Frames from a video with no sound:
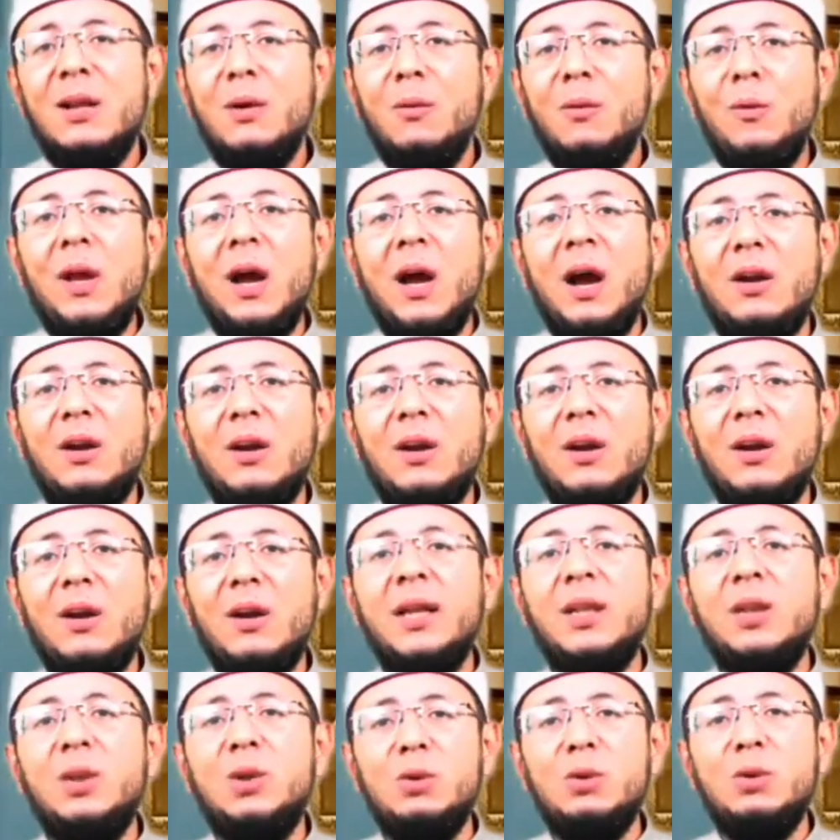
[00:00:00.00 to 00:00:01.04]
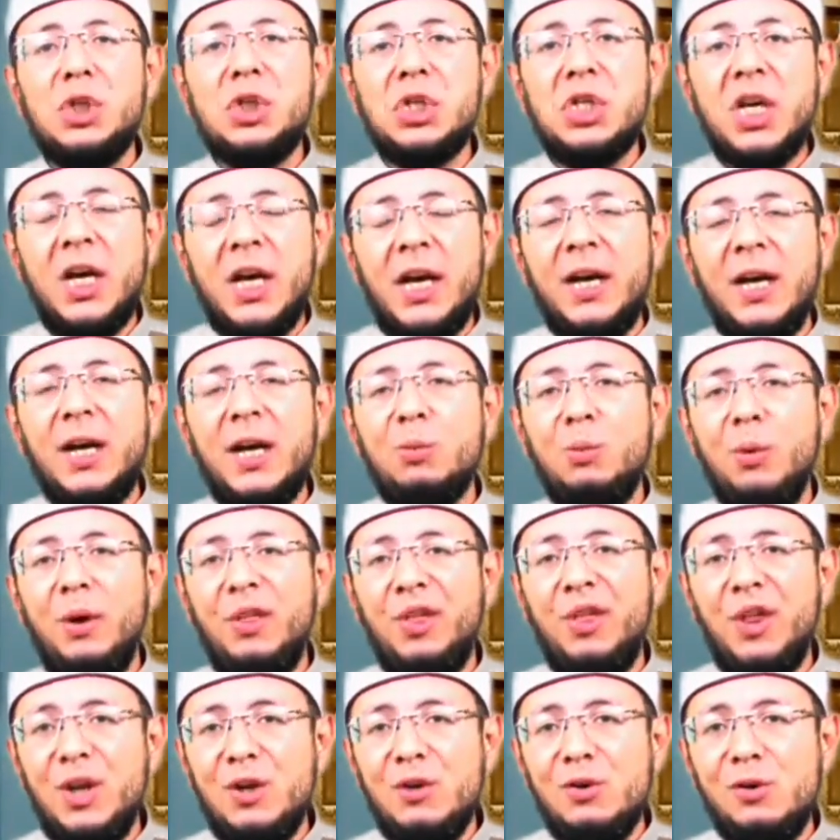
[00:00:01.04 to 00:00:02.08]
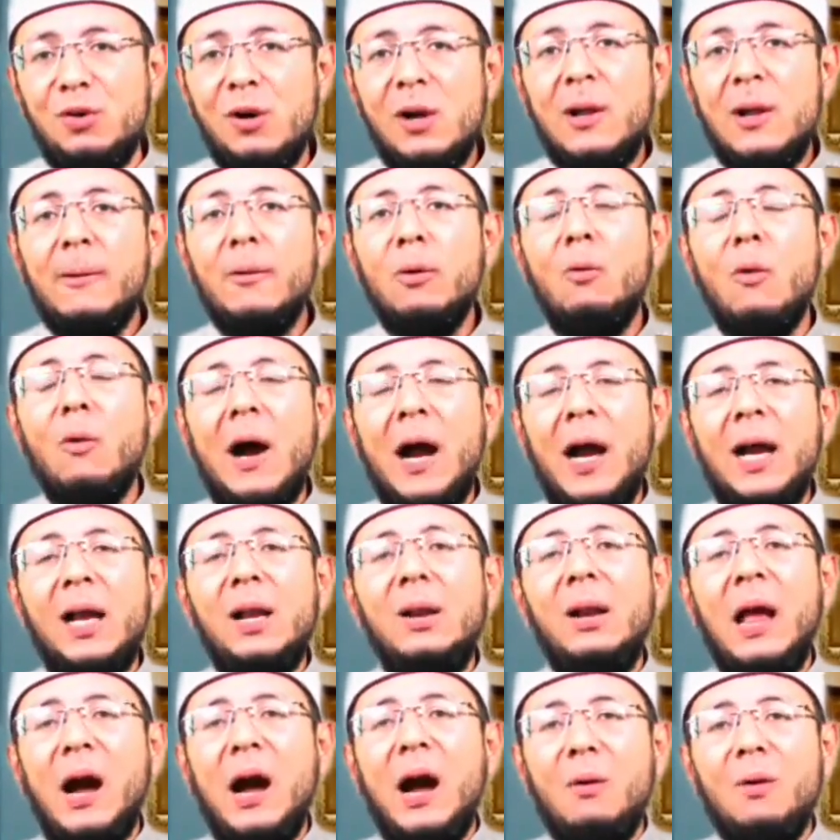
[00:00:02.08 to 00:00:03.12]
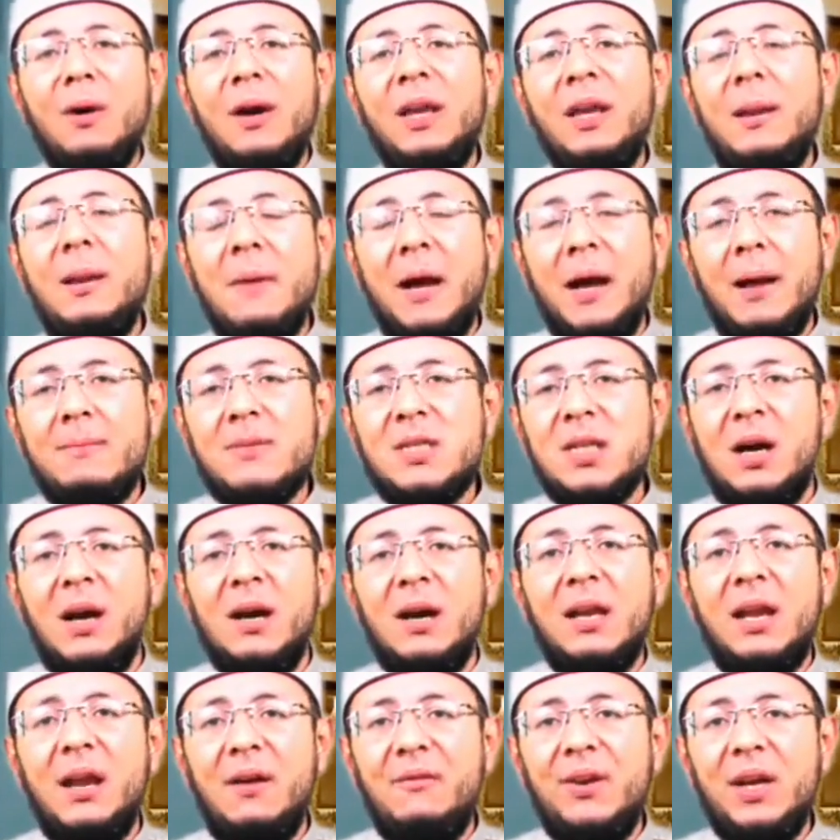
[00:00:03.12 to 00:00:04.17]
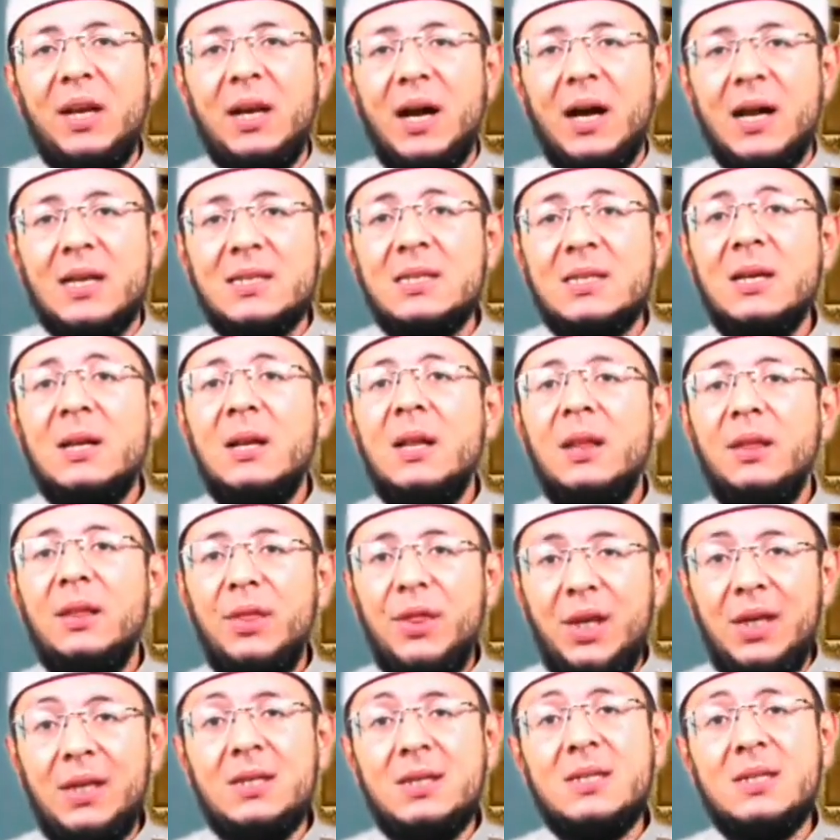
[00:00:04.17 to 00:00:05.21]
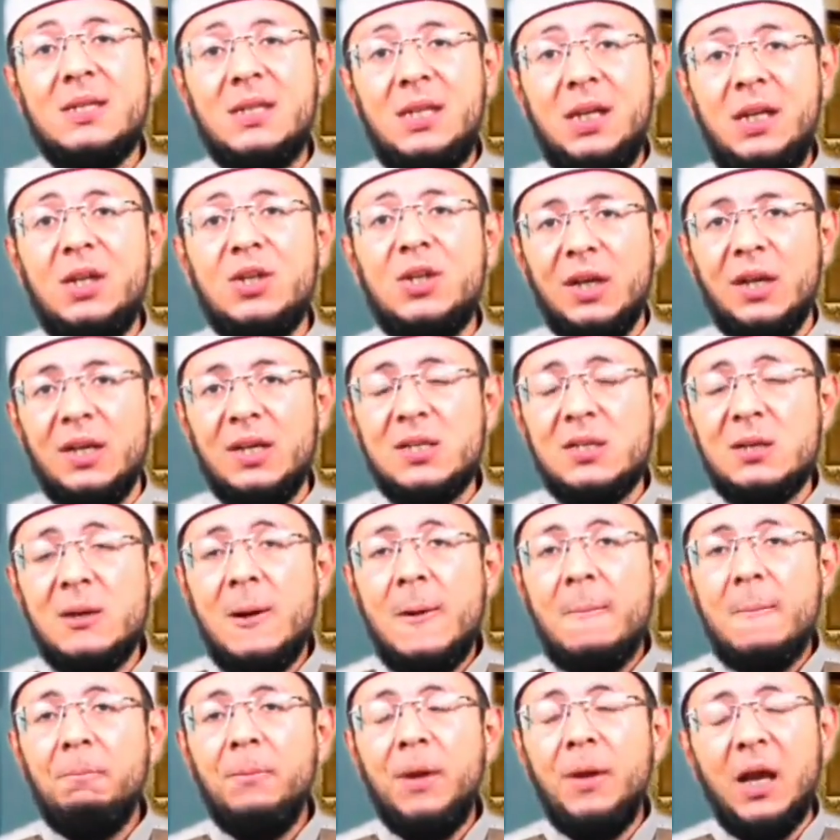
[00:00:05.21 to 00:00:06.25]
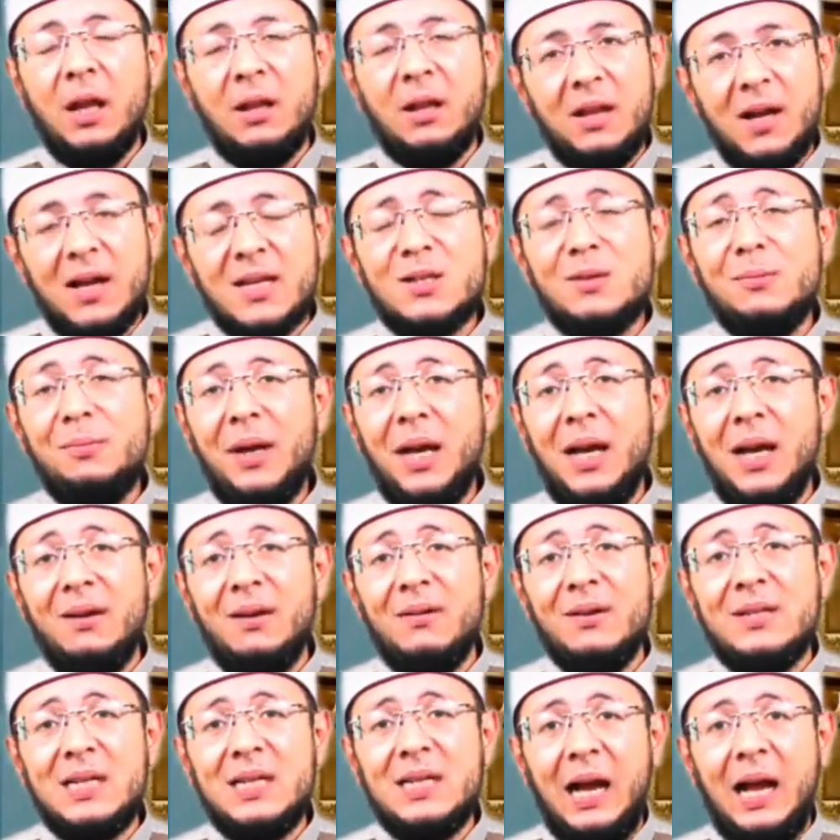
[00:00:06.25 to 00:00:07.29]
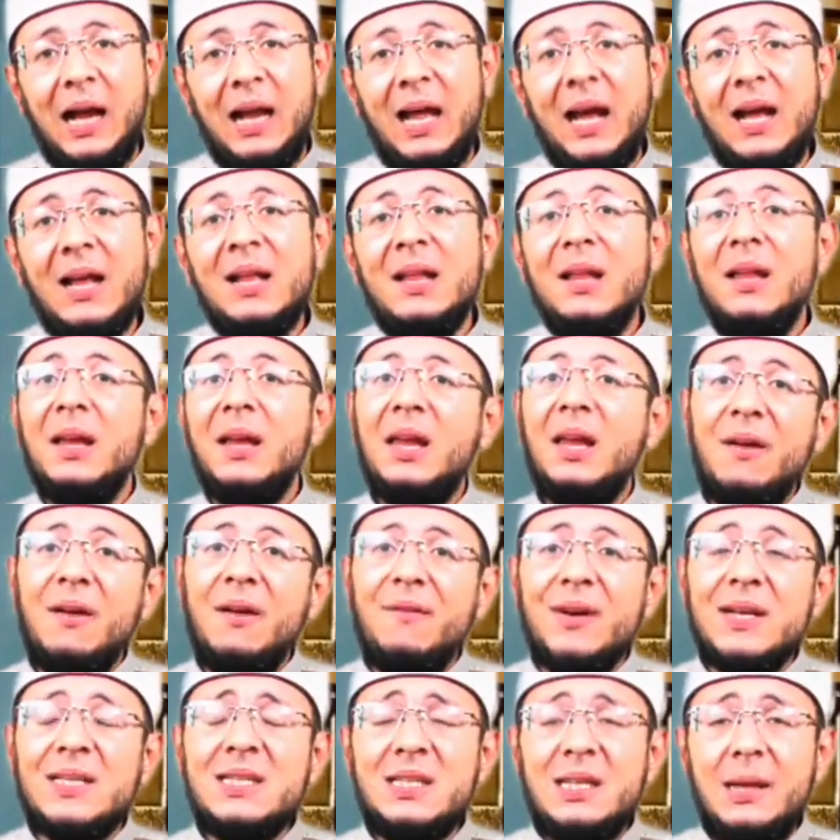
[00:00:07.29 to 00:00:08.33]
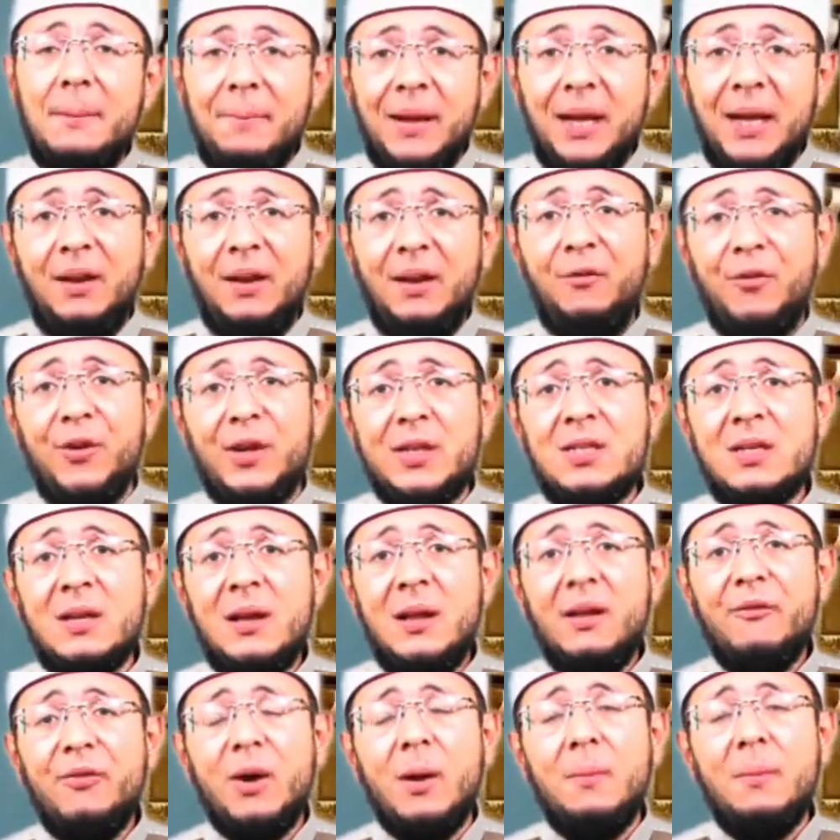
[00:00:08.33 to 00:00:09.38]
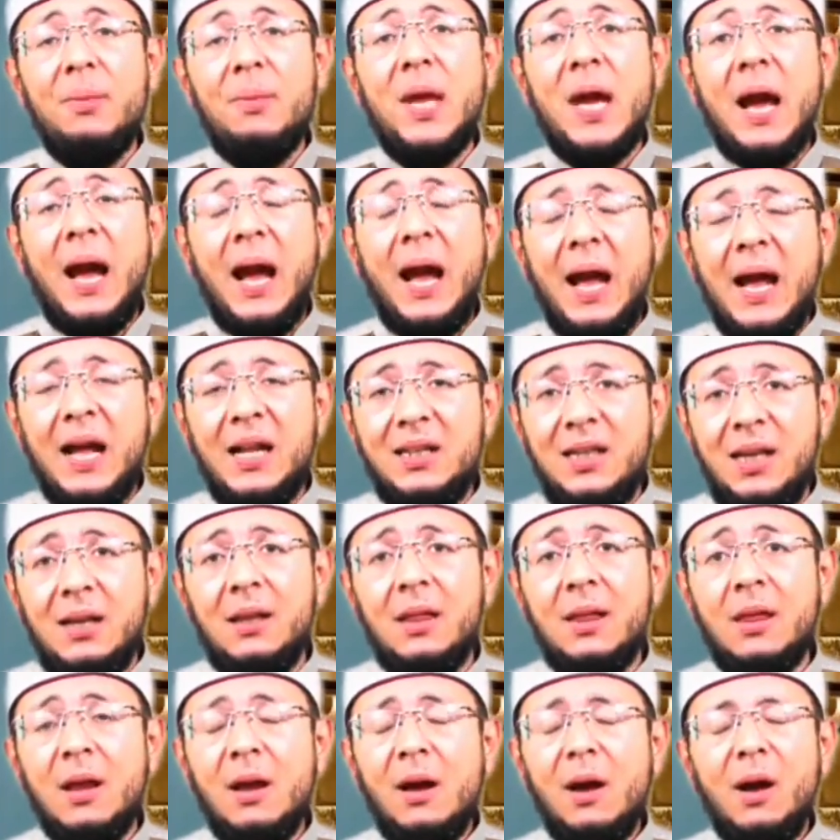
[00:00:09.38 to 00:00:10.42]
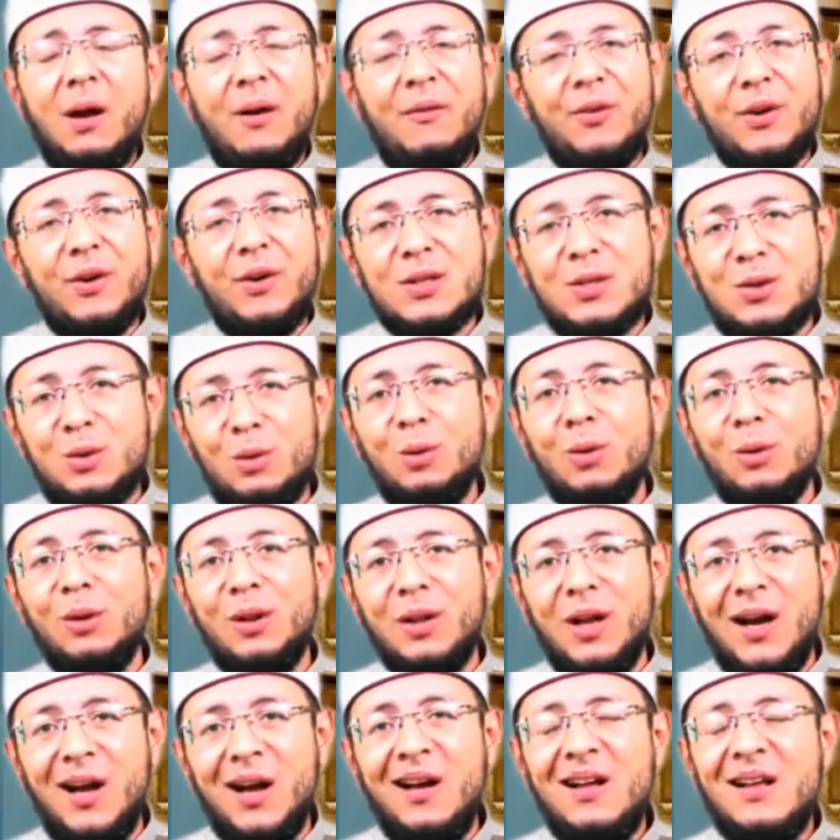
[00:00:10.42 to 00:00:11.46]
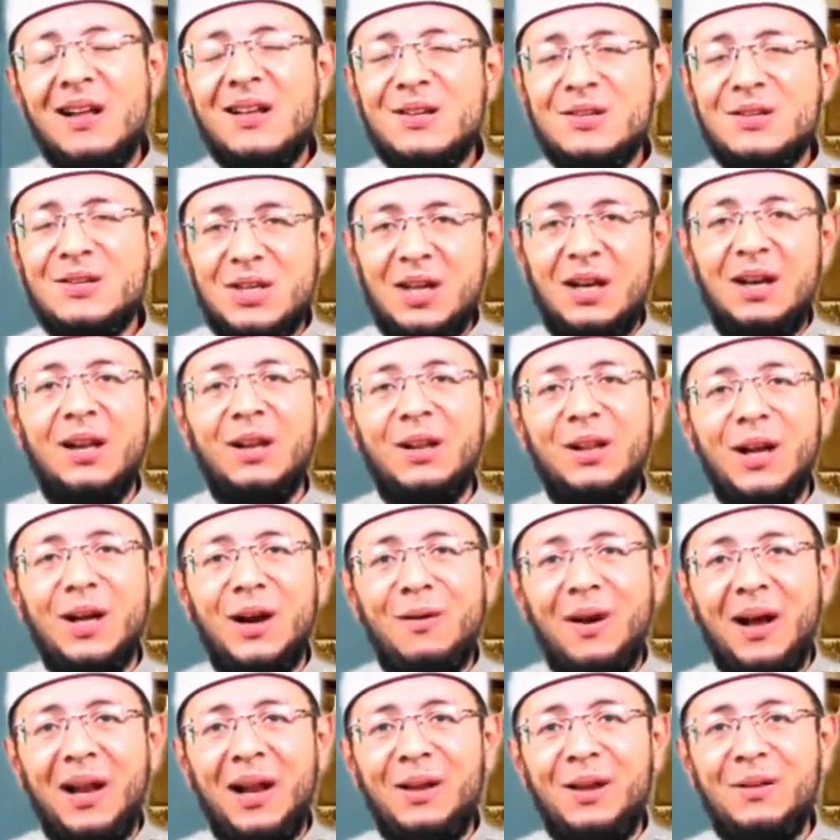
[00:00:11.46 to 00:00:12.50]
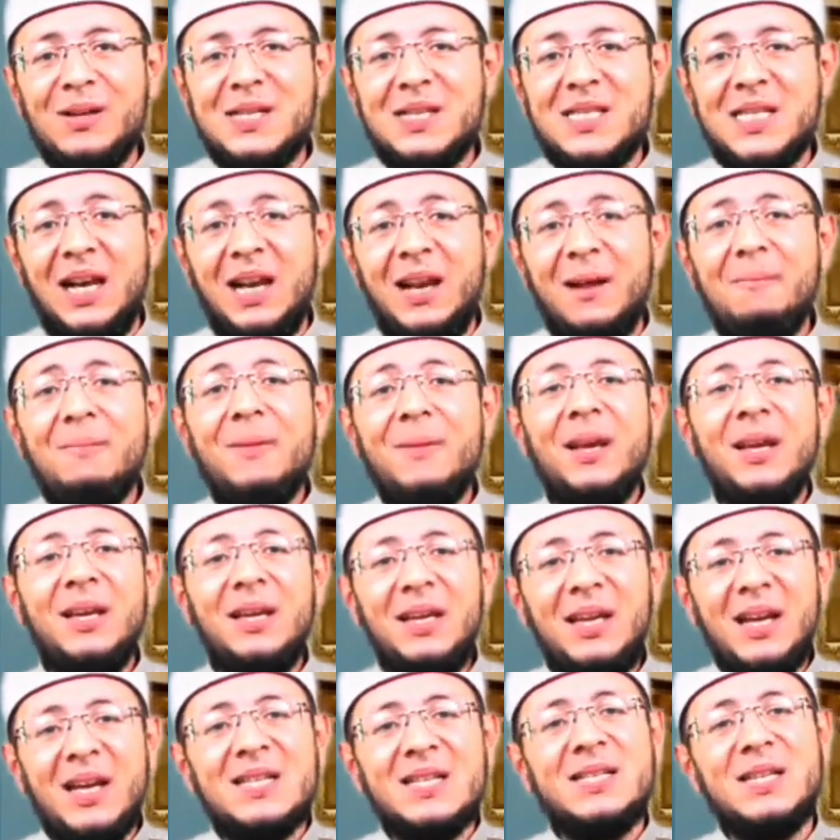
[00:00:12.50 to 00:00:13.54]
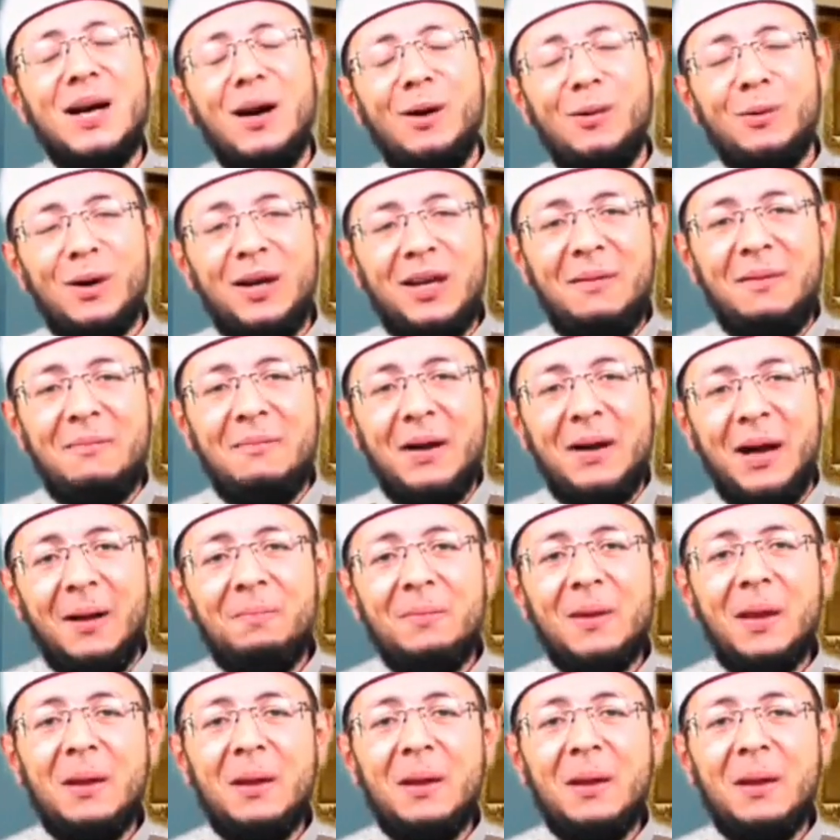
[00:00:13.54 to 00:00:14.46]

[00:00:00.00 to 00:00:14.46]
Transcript: We are going to share it with you while our imams are giving us these teachings. May Allah subhanahu wa ta'ala give us the benefits from the hadith of Rasulullah sallallahu alayhi wasallam. Yes, our imam,